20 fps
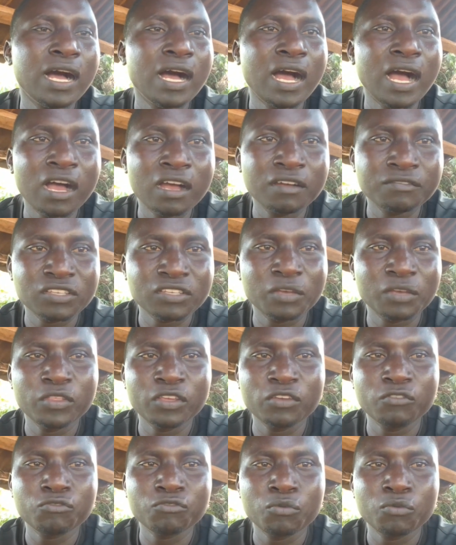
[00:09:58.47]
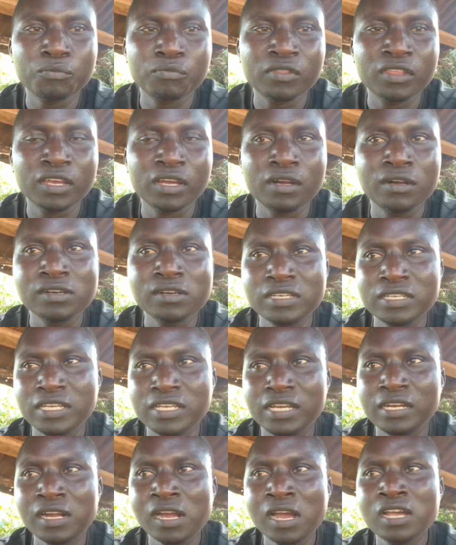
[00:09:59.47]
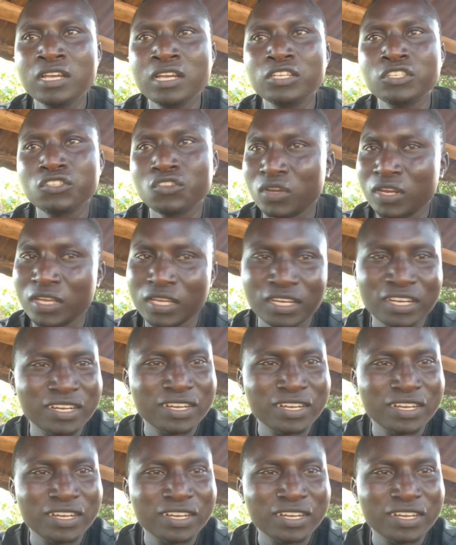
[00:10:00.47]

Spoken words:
have something from there, yeah? So, like,